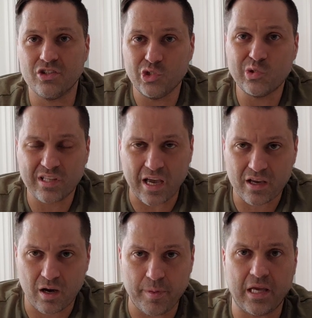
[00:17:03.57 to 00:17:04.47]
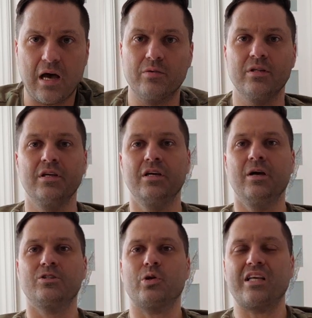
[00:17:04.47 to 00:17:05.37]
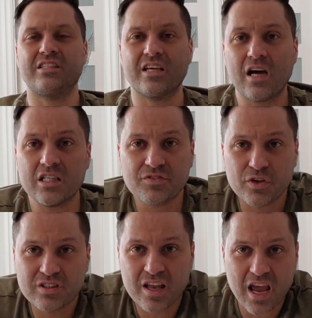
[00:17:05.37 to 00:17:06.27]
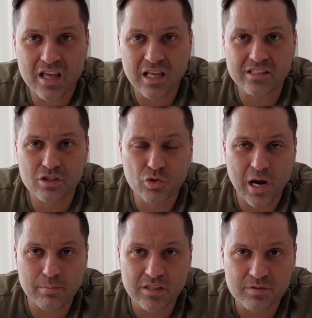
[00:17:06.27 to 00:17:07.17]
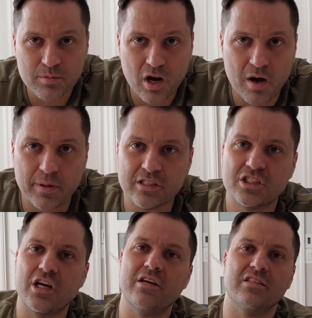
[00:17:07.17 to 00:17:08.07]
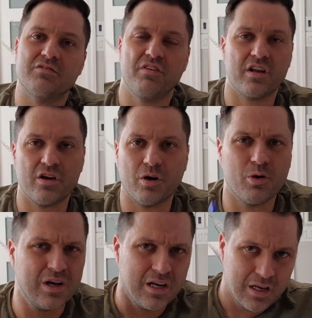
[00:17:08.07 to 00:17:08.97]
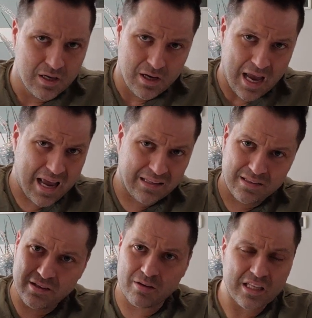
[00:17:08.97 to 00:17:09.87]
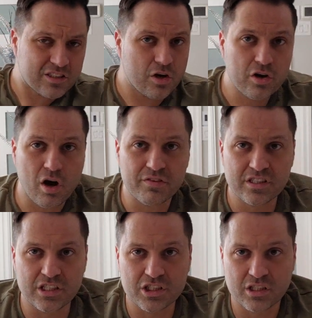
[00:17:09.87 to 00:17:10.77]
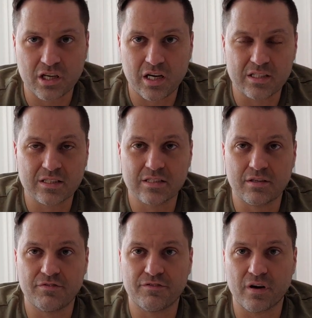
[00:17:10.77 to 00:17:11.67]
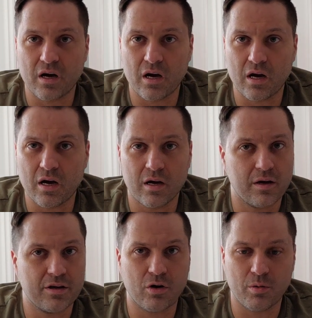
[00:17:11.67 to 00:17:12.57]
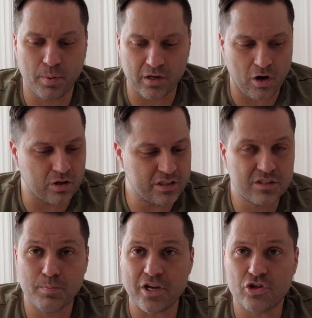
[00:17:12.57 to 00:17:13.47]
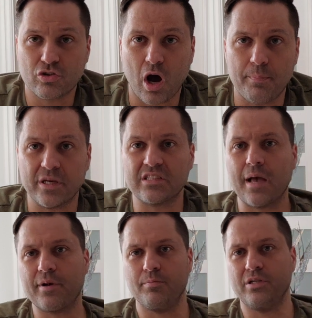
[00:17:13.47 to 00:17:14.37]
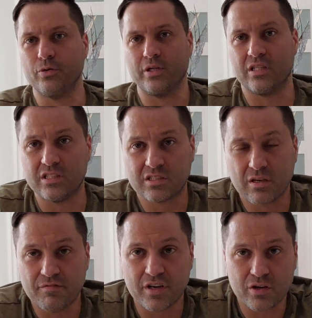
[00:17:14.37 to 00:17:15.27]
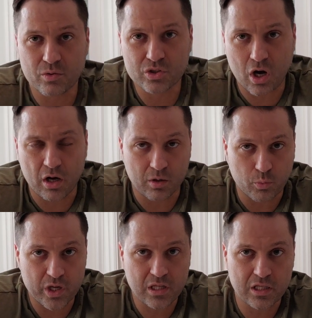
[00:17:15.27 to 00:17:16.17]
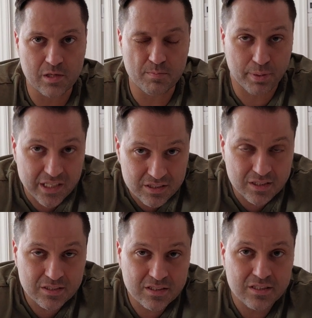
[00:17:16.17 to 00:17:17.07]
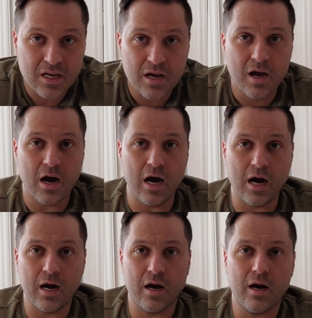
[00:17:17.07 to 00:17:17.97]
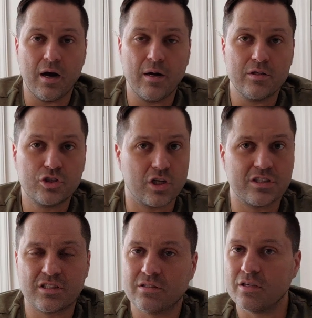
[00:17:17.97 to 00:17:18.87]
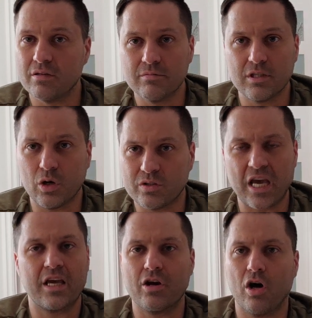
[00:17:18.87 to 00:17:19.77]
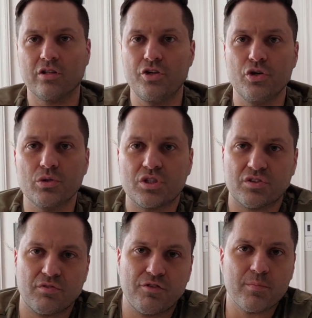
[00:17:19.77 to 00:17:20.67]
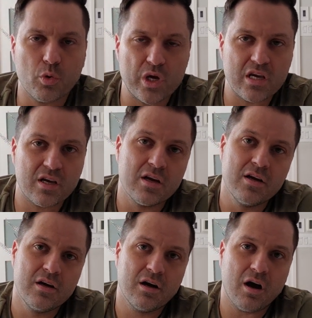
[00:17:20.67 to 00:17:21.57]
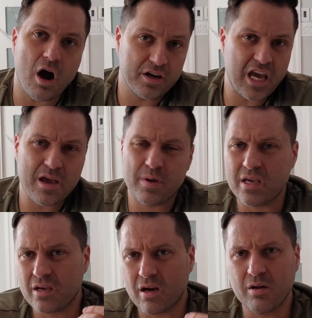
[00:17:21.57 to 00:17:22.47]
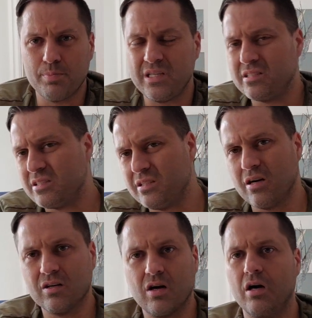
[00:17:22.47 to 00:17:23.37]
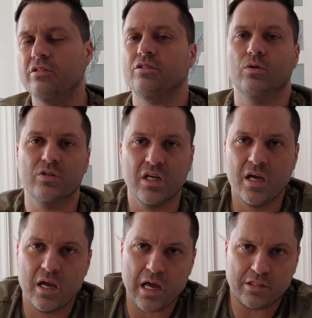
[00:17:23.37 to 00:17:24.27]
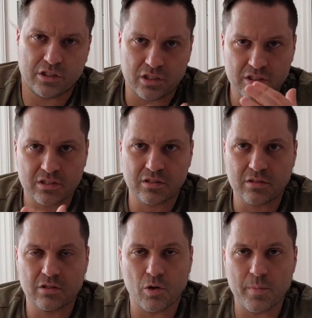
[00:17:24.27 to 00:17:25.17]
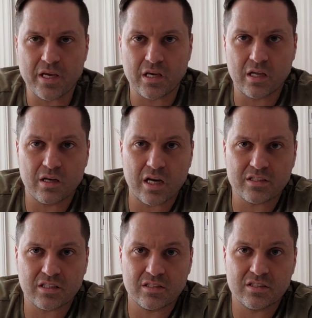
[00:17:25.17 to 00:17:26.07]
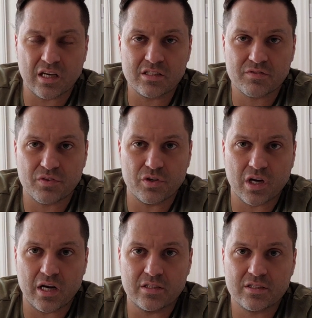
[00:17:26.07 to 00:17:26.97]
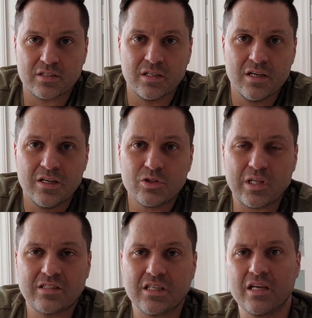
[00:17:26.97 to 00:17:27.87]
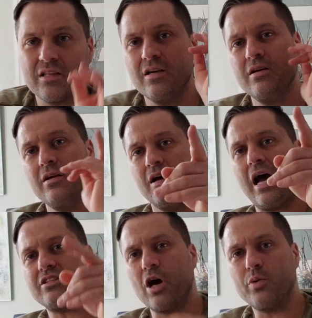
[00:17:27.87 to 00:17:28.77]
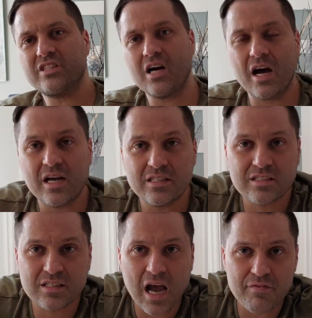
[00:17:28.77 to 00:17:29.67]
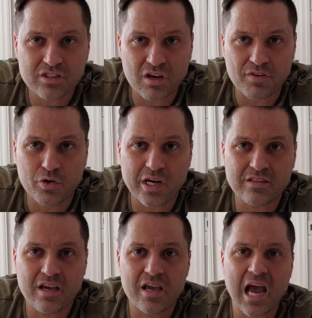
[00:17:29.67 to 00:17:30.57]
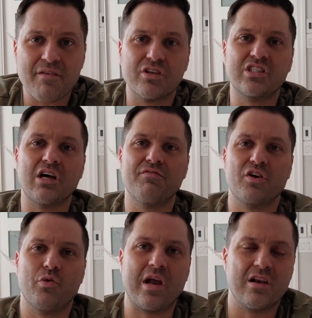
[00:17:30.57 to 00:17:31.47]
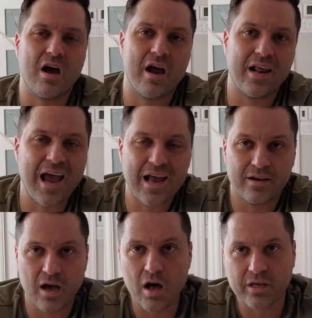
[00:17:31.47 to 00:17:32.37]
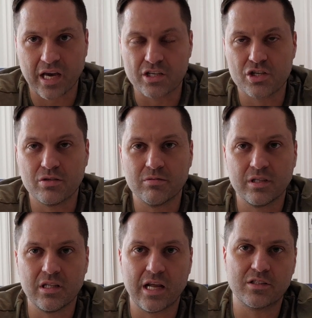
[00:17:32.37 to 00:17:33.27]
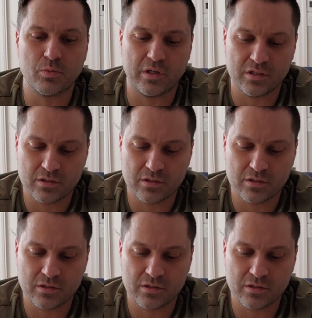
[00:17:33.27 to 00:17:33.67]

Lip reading: new tech coming out. So that's it, guys, for today. Like, subscribe, leave some comments, share this video, and, let's start a conversation, guys, if, about all these major topics. I'm going to be doing these videos on a weekly basis, taking all the news from the week on gaming, on PC, on consoles, and just, making it nice and concise for you guys. So that's it. As always, guys, have yourself a great day, have yourself a great night, and I'll catch you in the next one.